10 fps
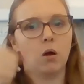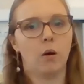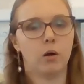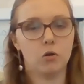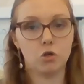
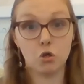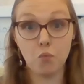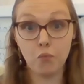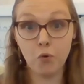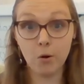going to
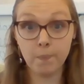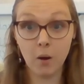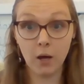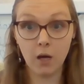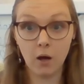rub
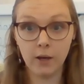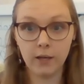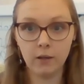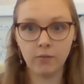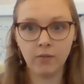my
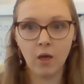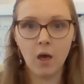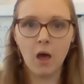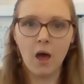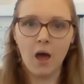eyes,
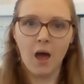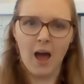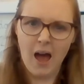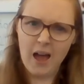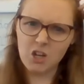
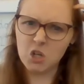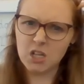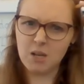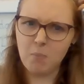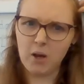and
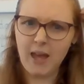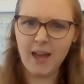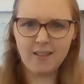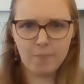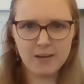usually my
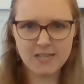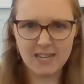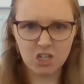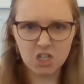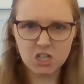head's a bit
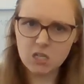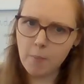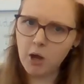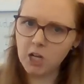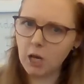itchy, so I
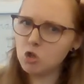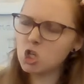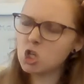might go